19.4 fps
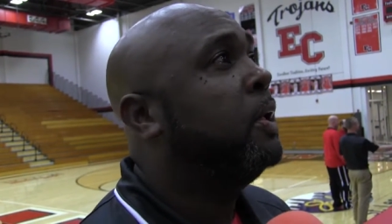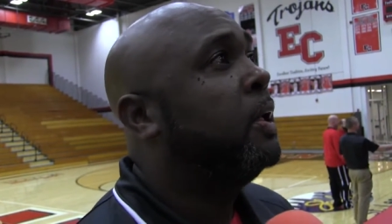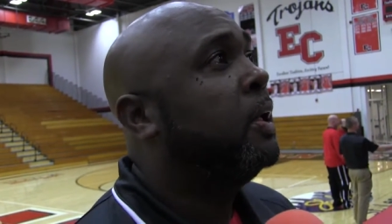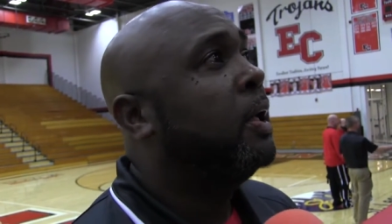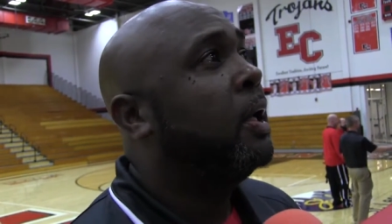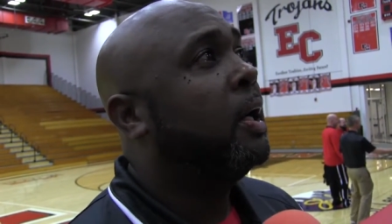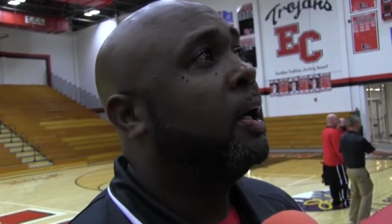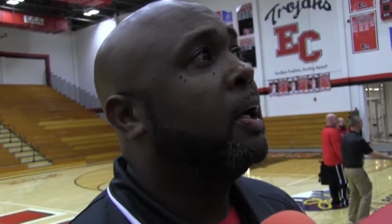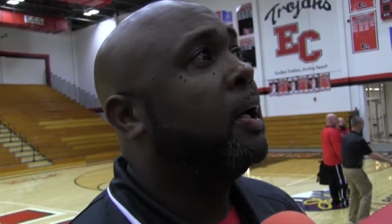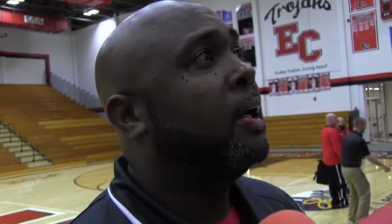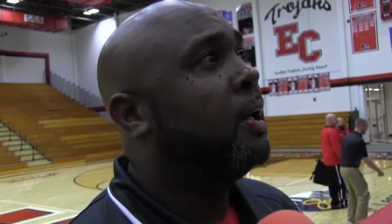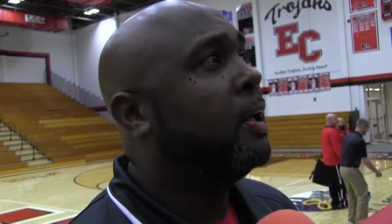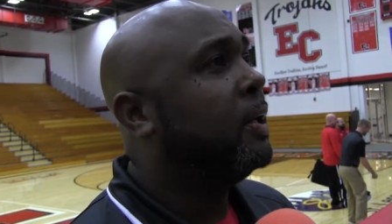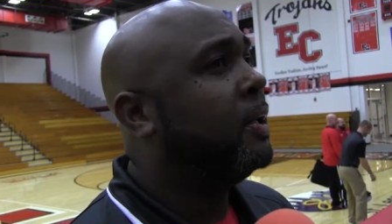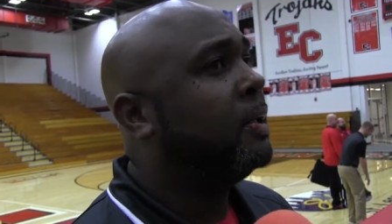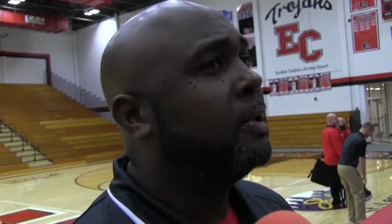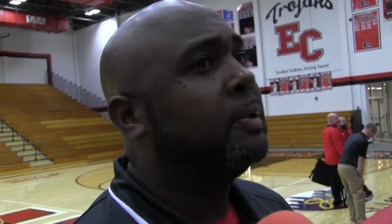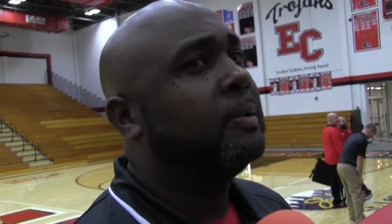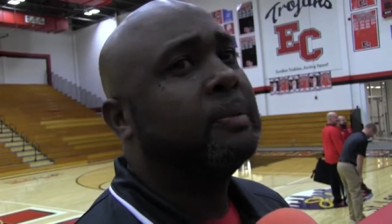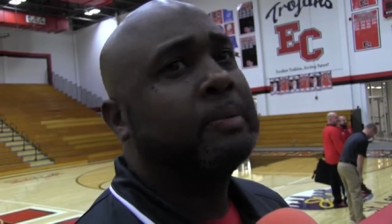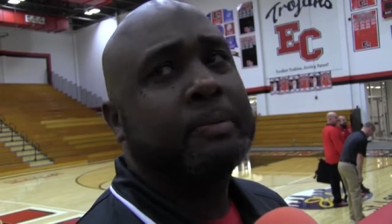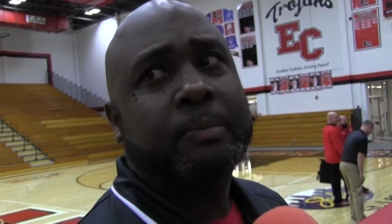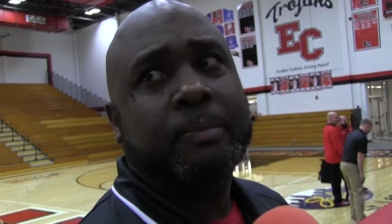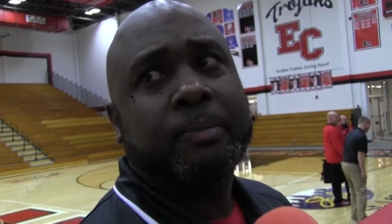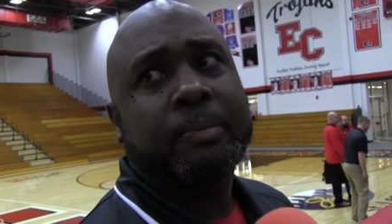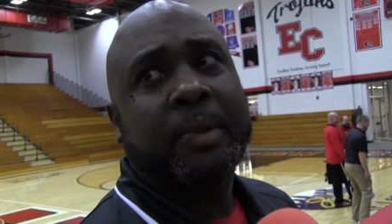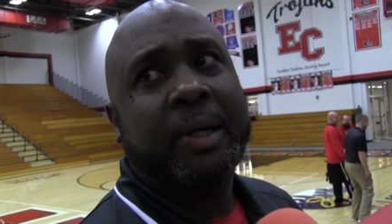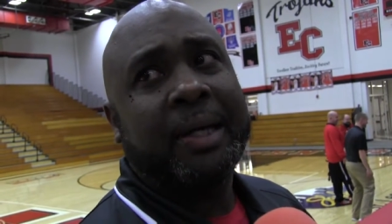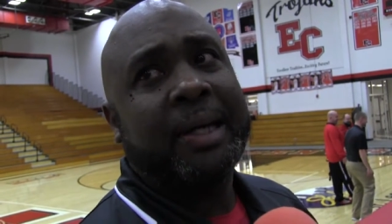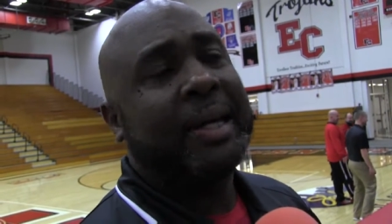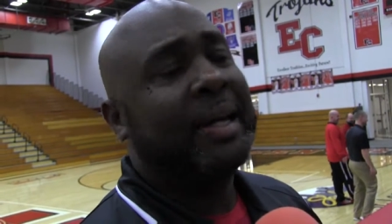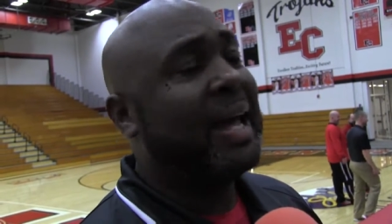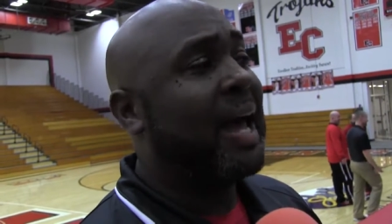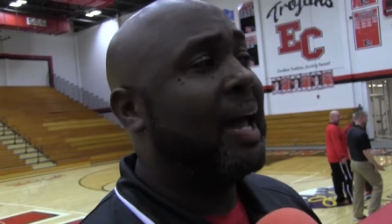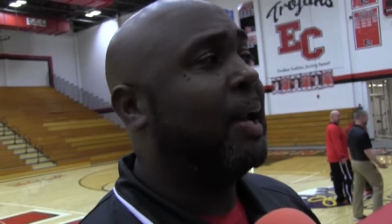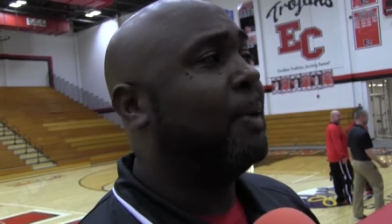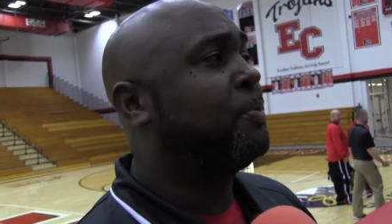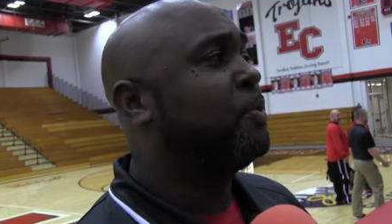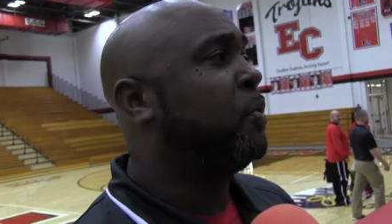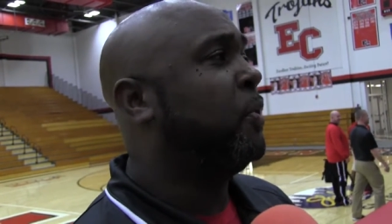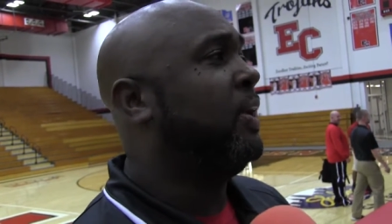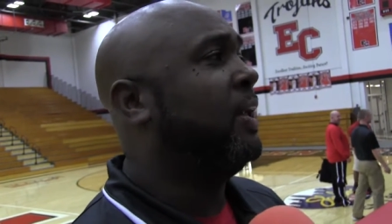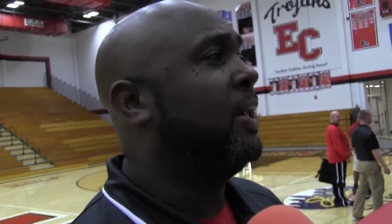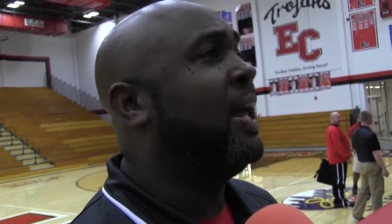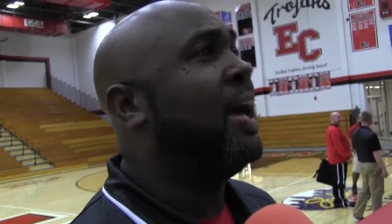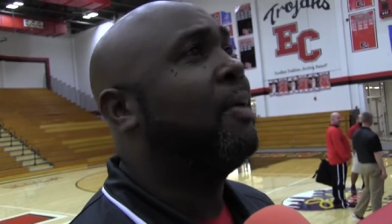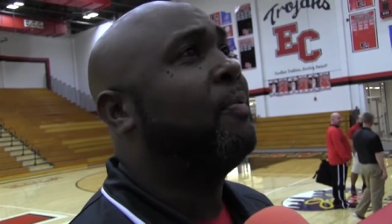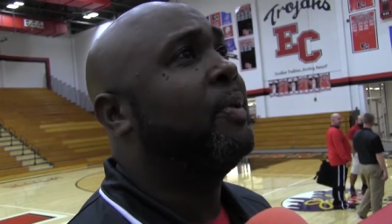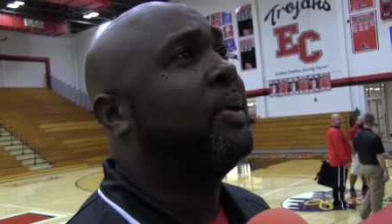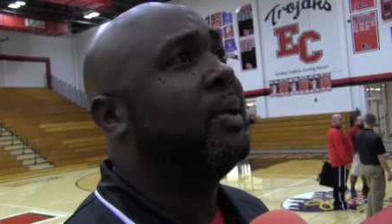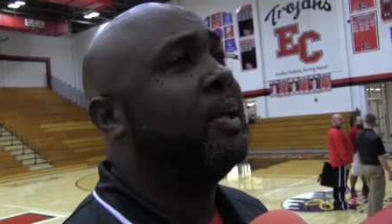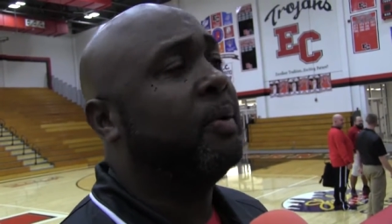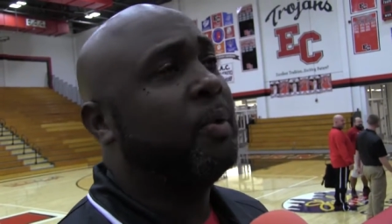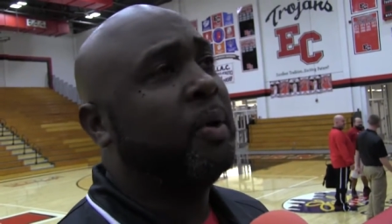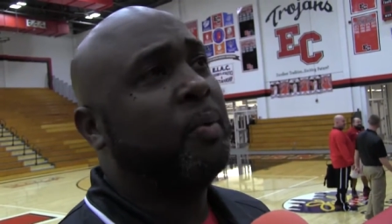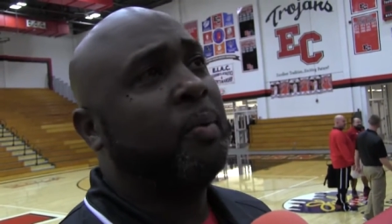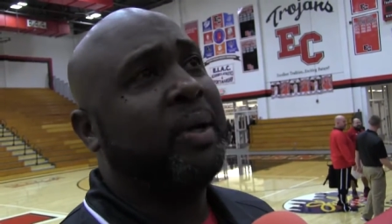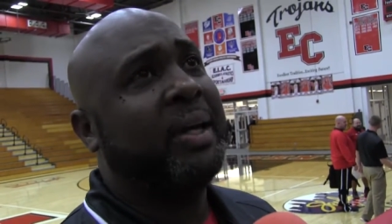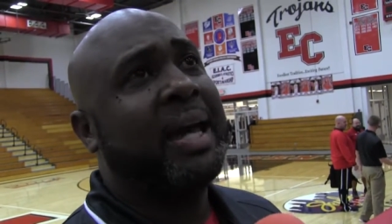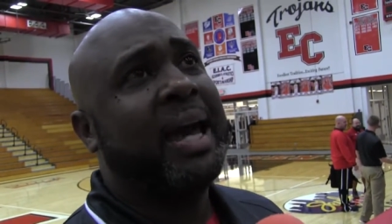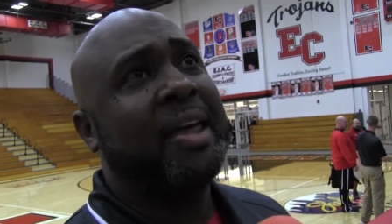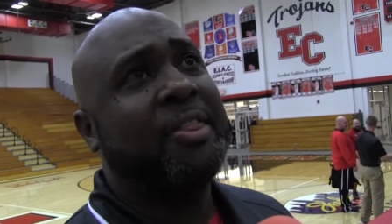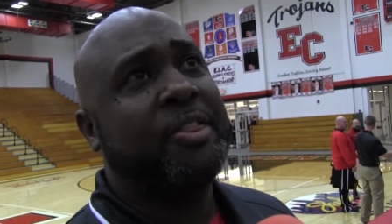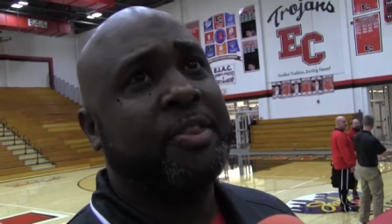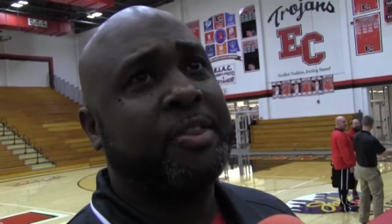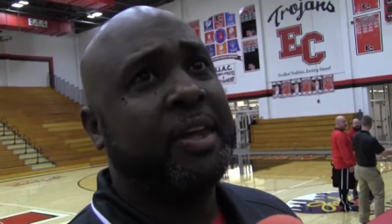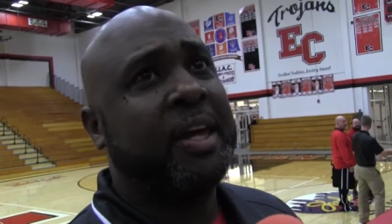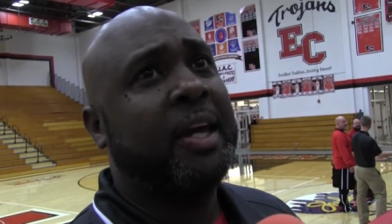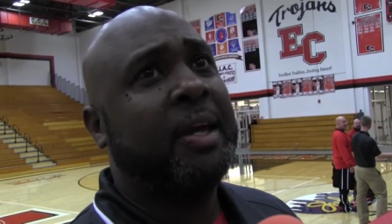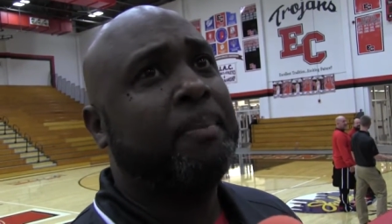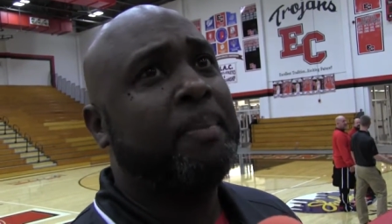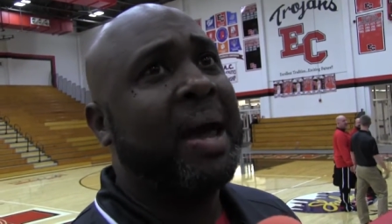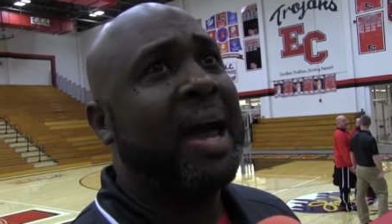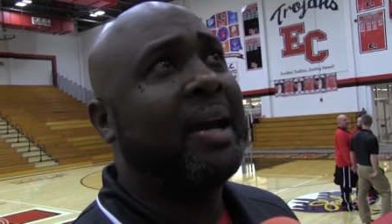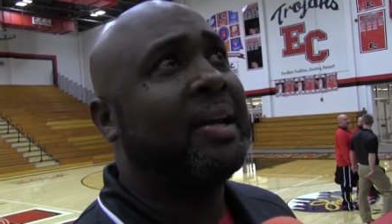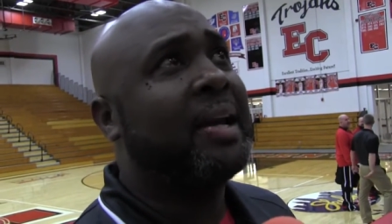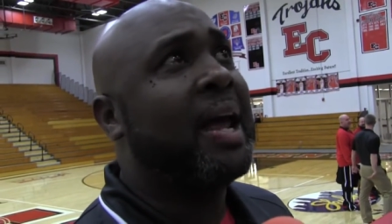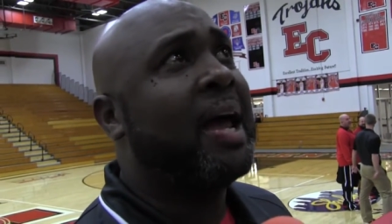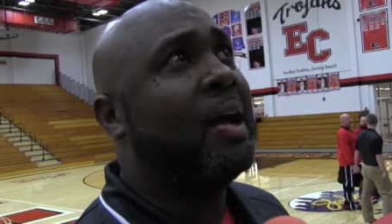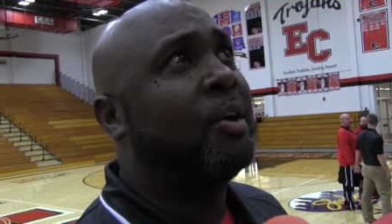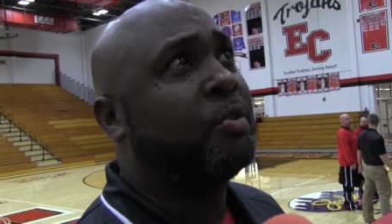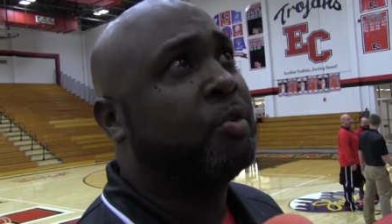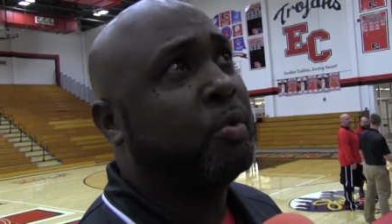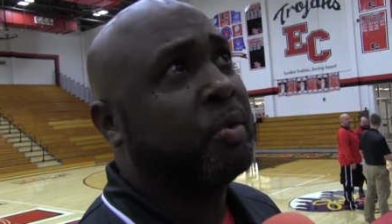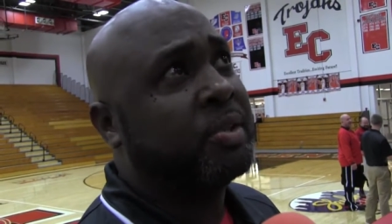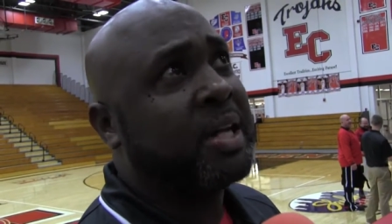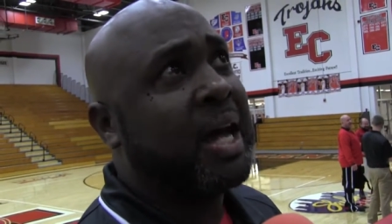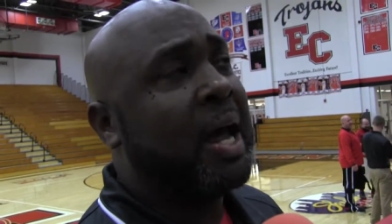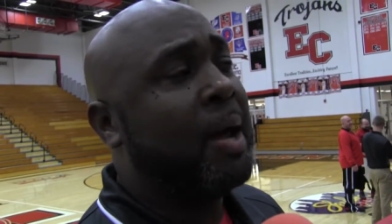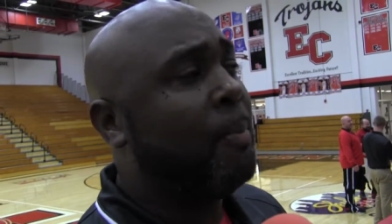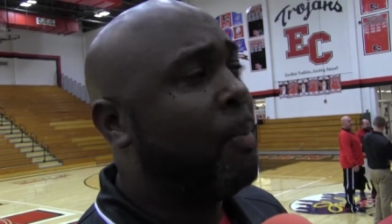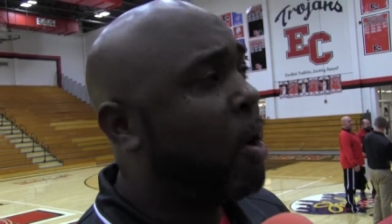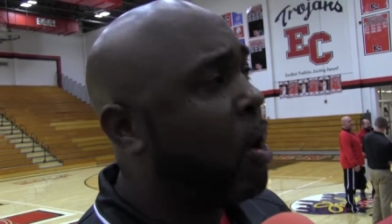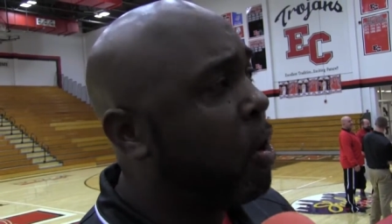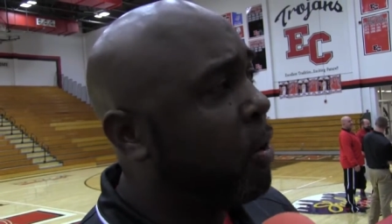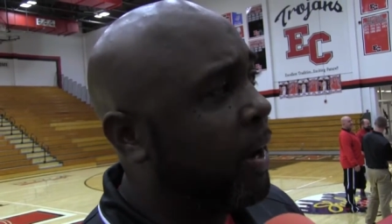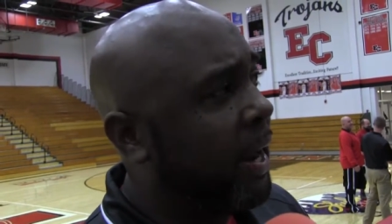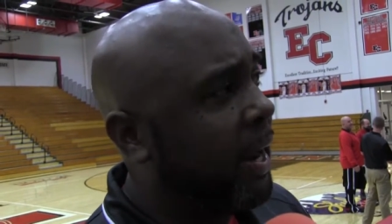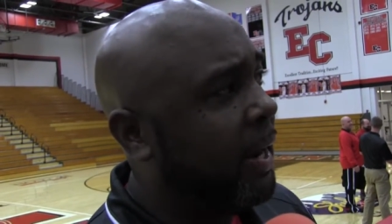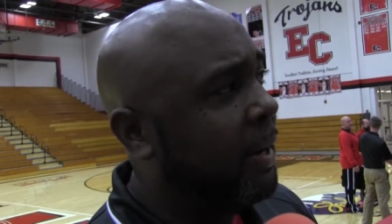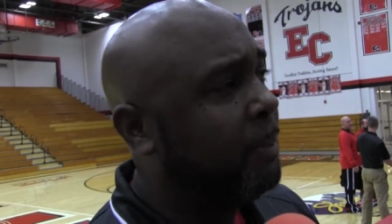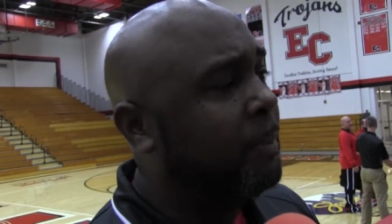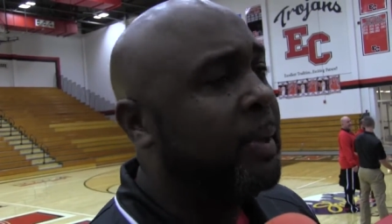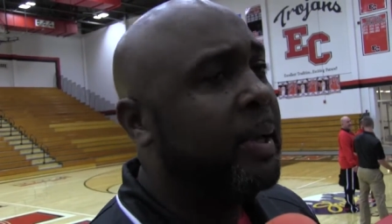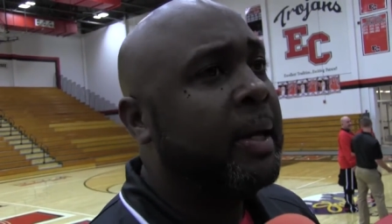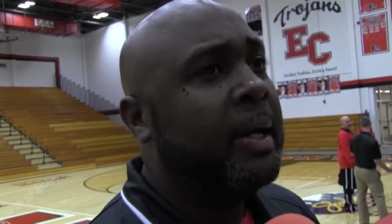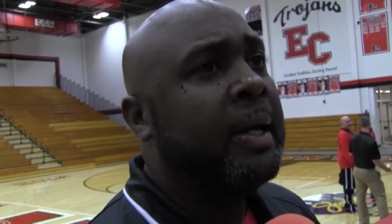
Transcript: Uh, it got up to 11, and when we got the thing back down to a tie ball game,